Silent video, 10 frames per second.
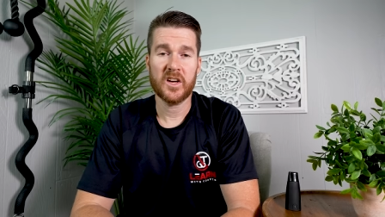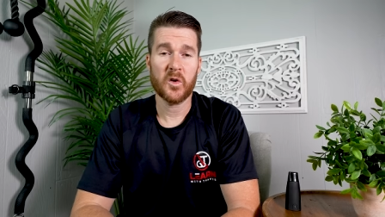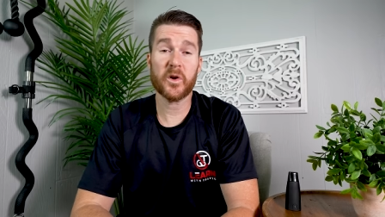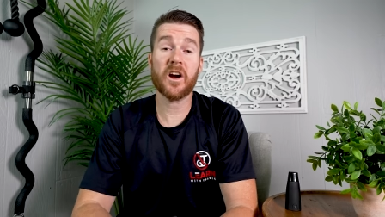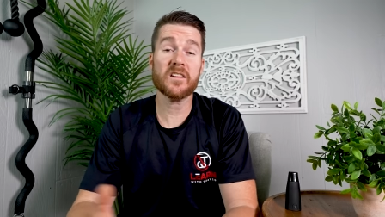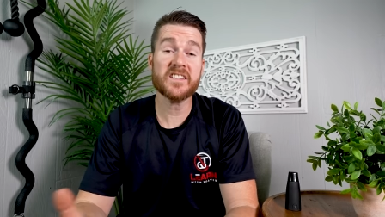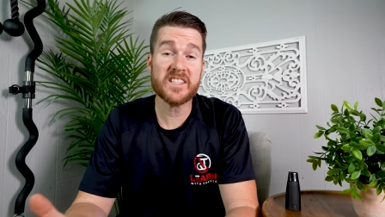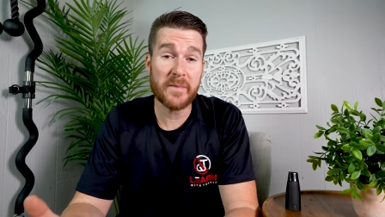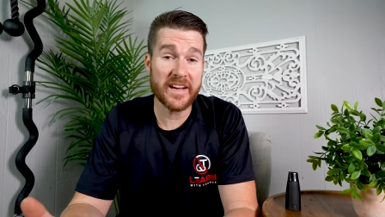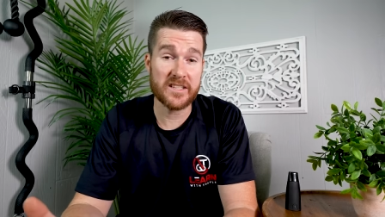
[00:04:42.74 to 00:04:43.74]
Regardless
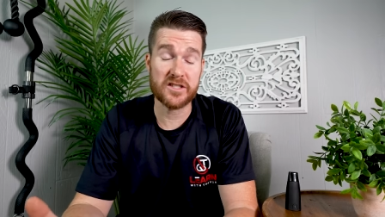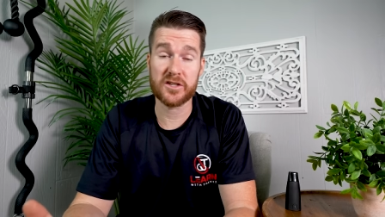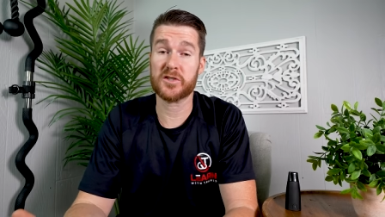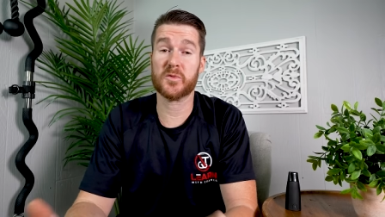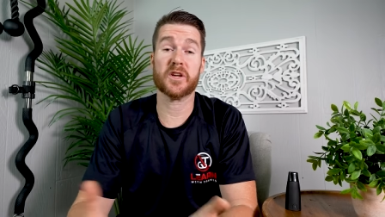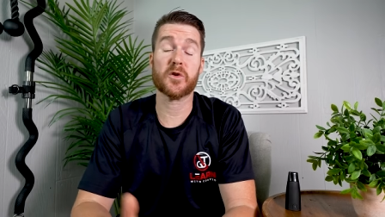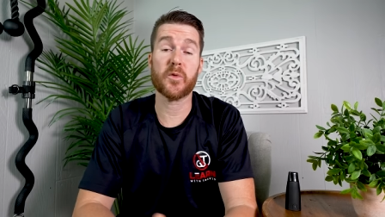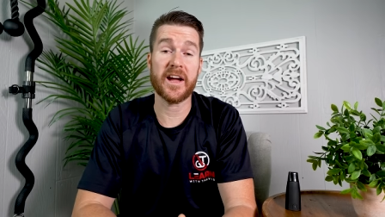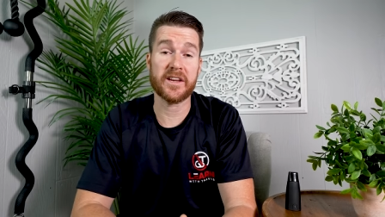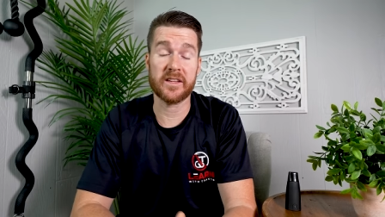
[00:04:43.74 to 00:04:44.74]
of my concerns with the
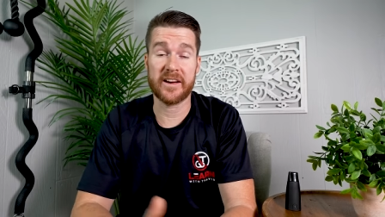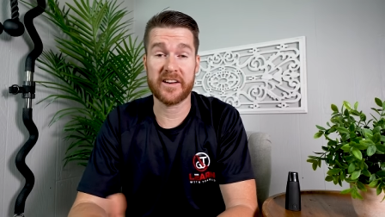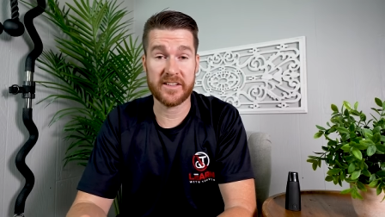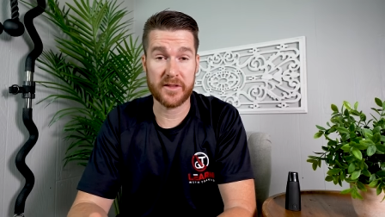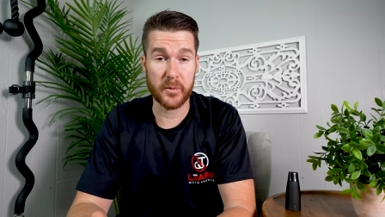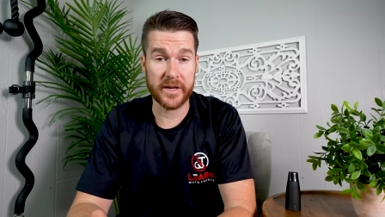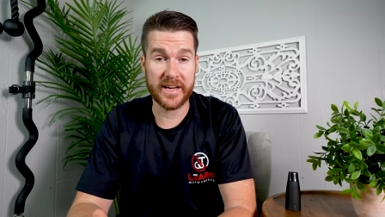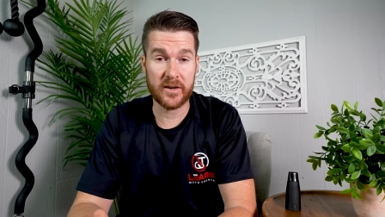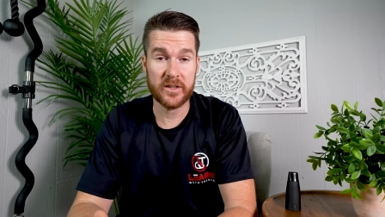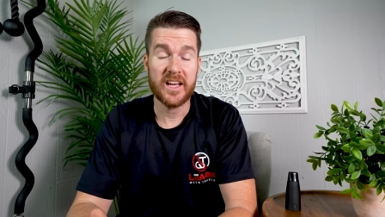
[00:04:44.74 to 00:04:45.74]
granularity of the
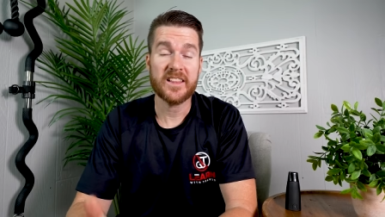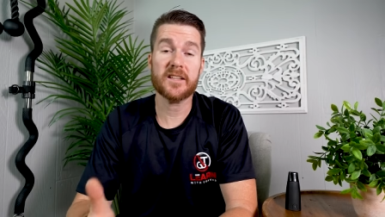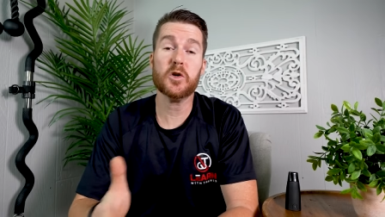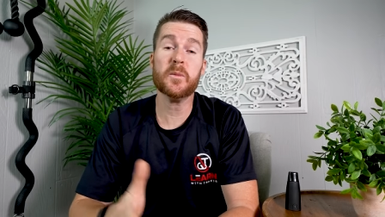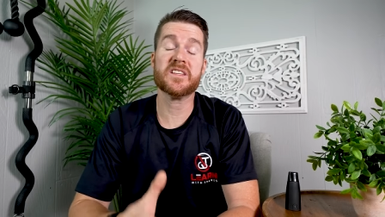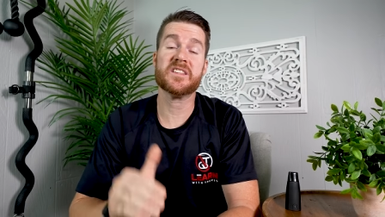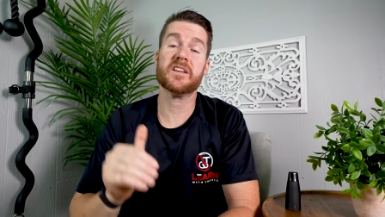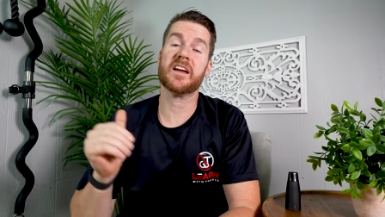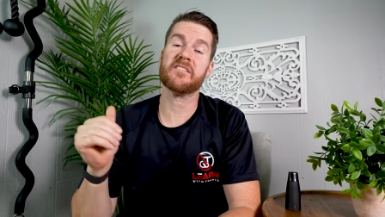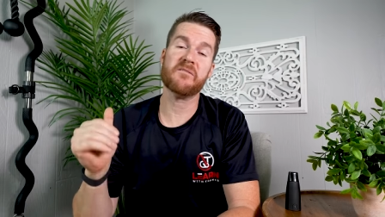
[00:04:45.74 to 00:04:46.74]
readout, the Lumen is
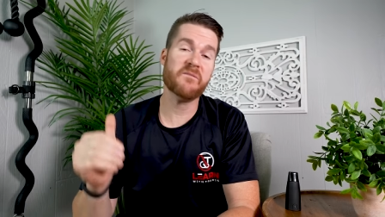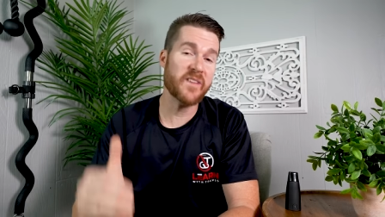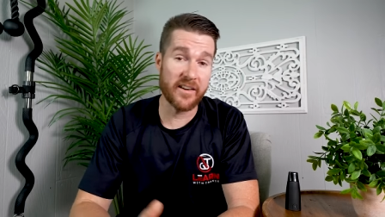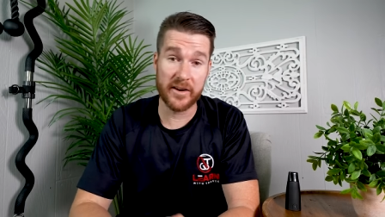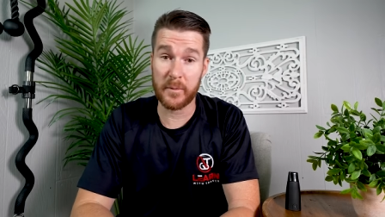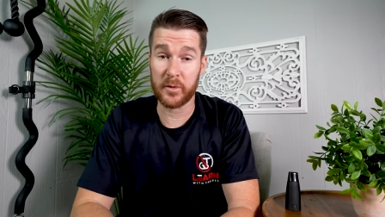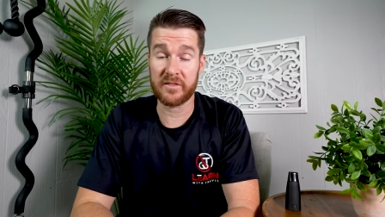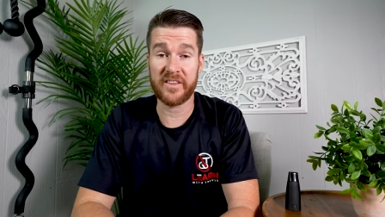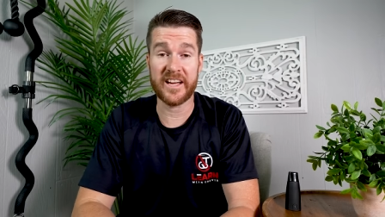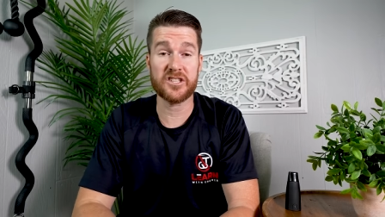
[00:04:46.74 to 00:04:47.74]
still a very
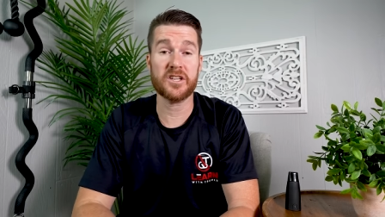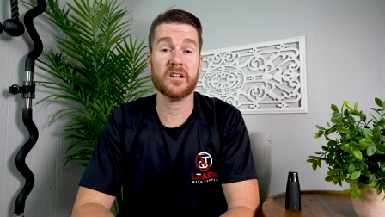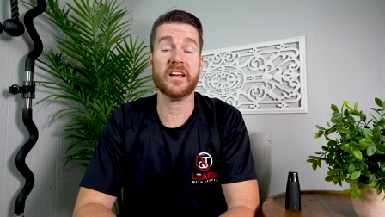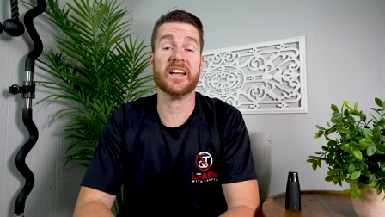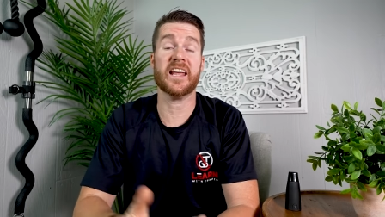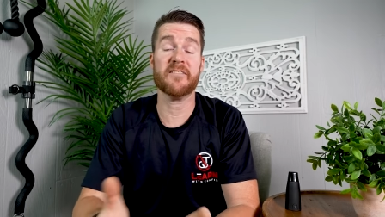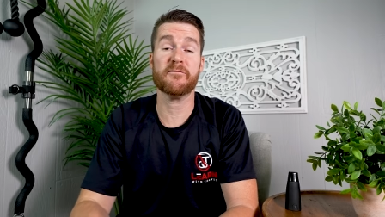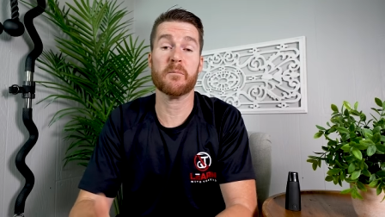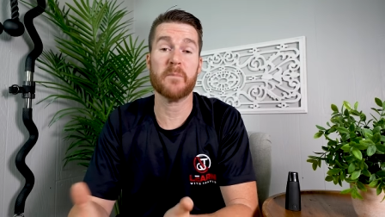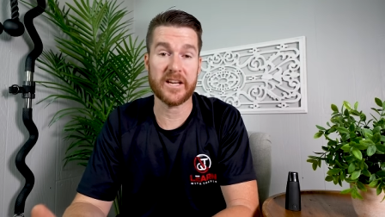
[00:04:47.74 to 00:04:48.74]
motivational and
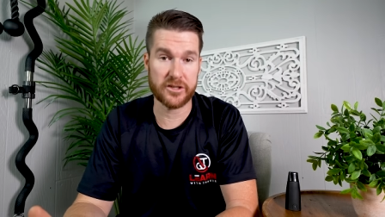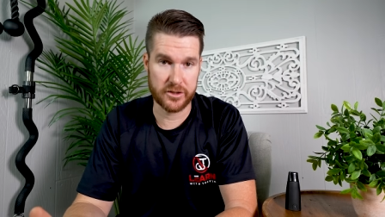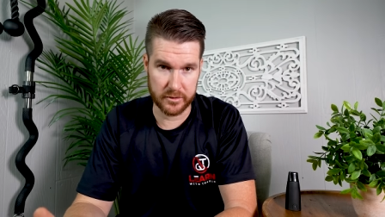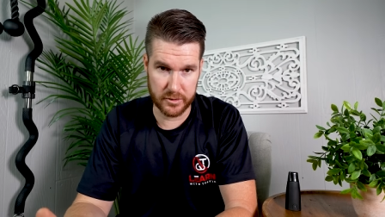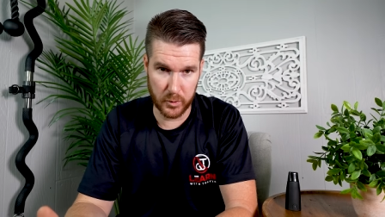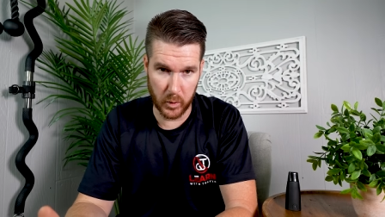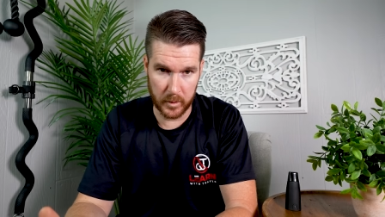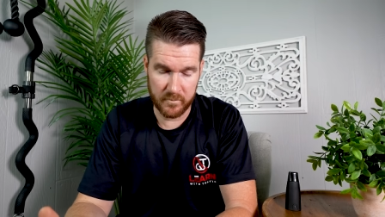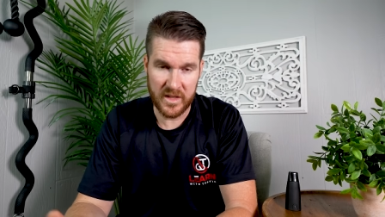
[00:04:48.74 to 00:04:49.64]
informational tool.